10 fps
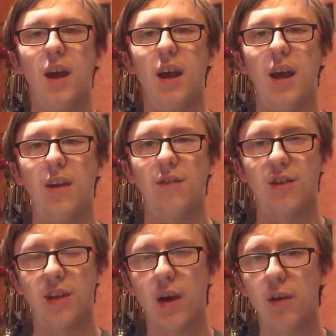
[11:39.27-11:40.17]
if the
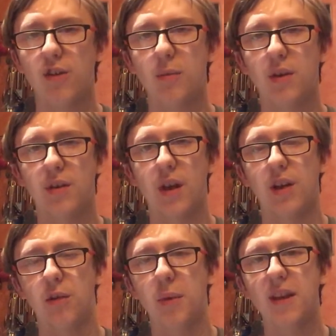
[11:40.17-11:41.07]
Scout Regiment are
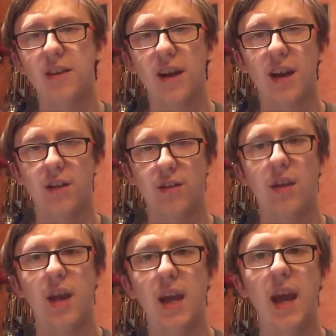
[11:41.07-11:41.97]
to beat the Titans,
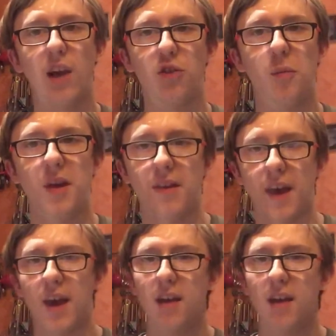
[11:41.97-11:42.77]
he has to be there.